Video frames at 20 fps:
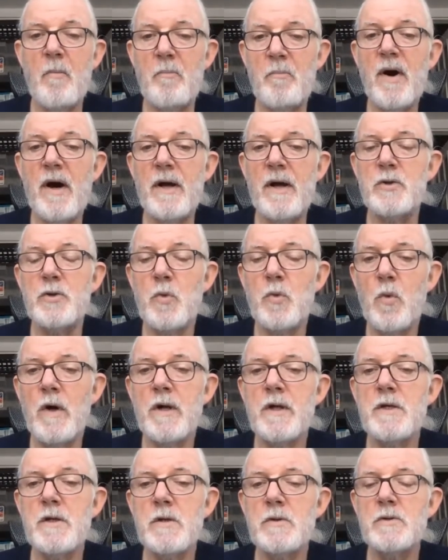but you want
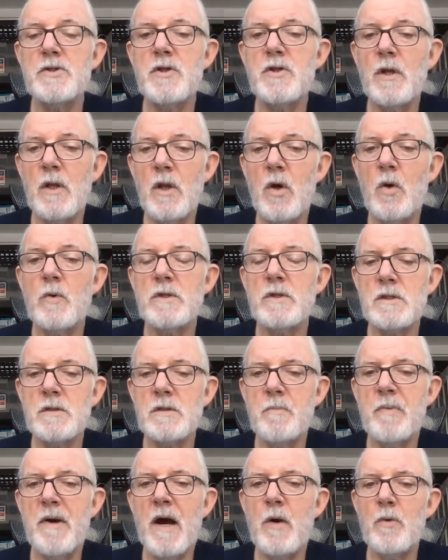to use the lowest
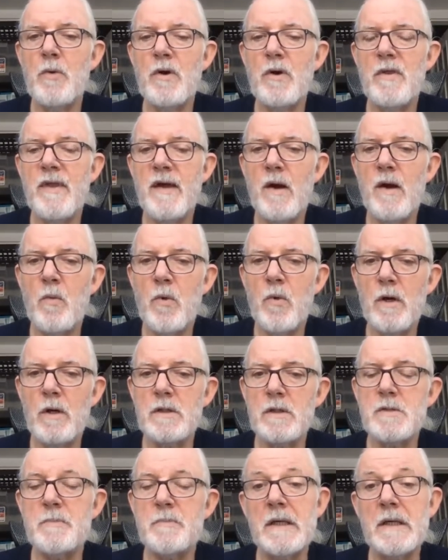power that
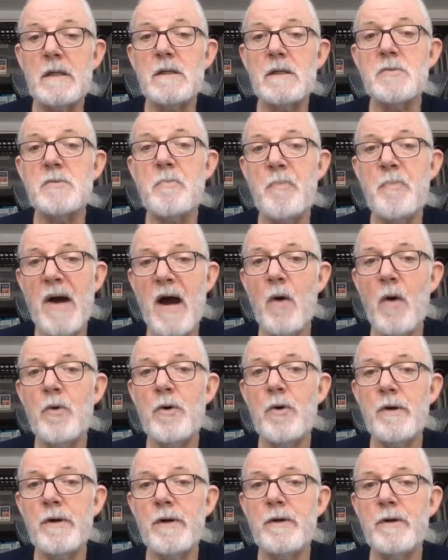works because
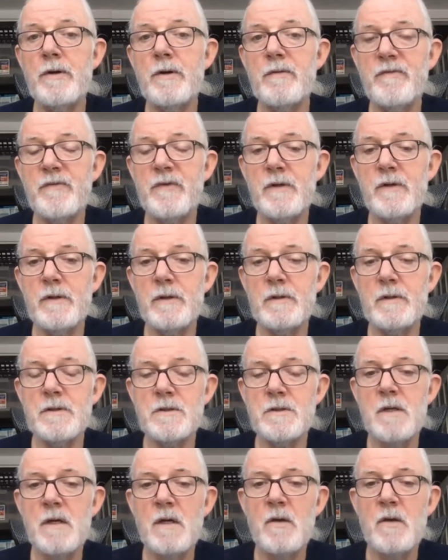power interferes